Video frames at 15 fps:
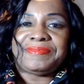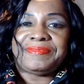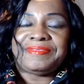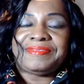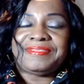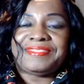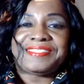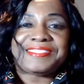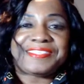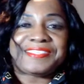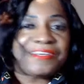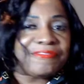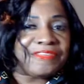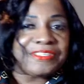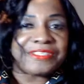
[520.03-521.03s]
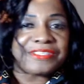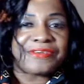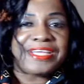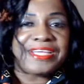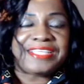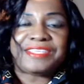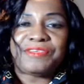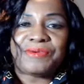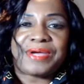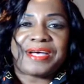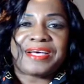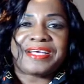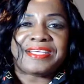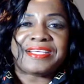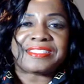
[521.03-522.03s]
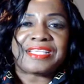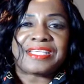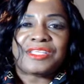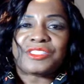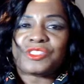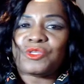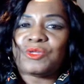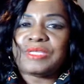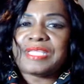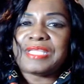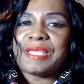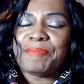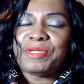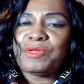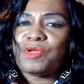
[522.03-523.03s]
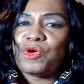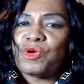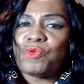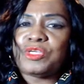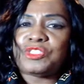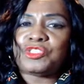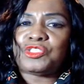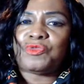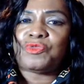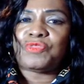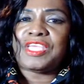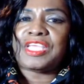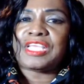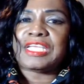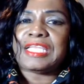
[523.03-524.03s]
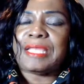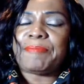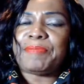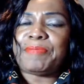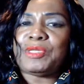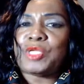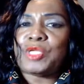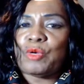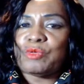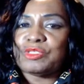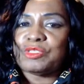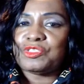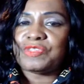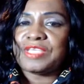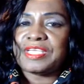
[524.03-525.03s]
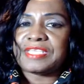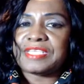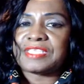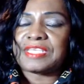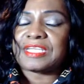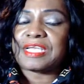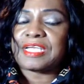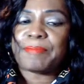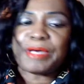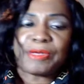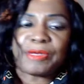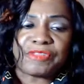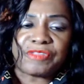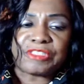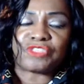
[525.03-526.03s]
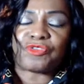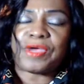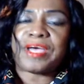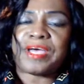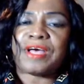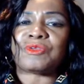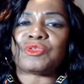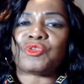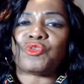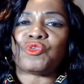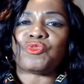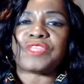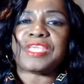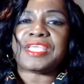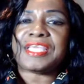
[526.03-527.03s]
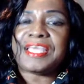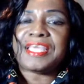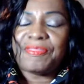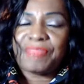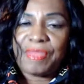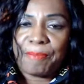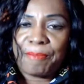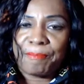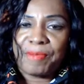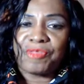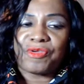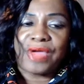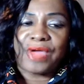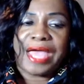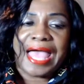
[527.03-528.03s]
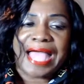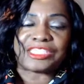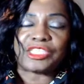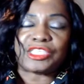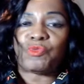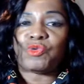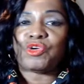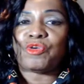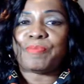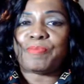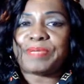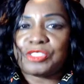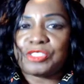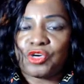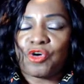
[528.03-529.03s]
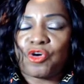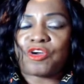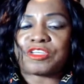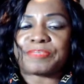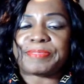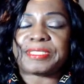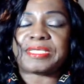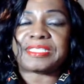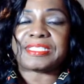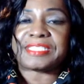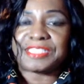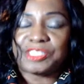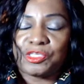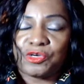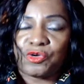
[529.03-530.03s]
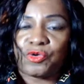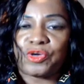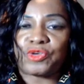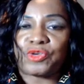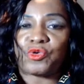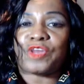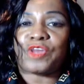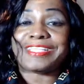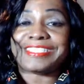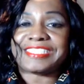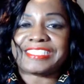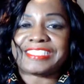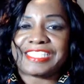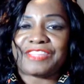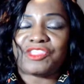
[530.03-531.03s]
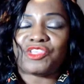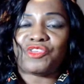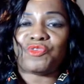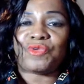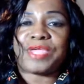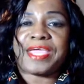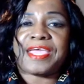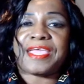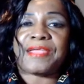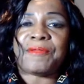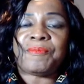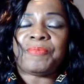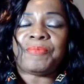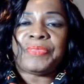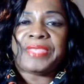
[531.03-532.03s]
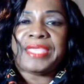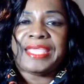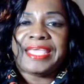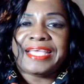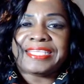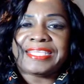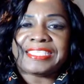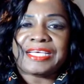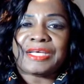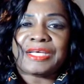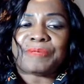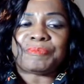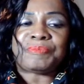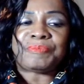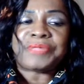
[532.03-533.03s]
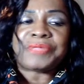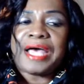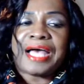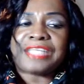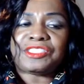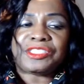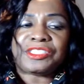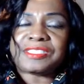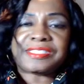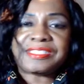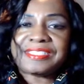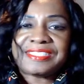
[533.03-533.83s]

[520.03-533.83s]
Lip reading: This stuff is crazy, you guys. So let me know what you think. Let me know what you think is going to come out of this trial. Do you think that mother actually will be charged? Because it's still going on. This is in the UK. And I just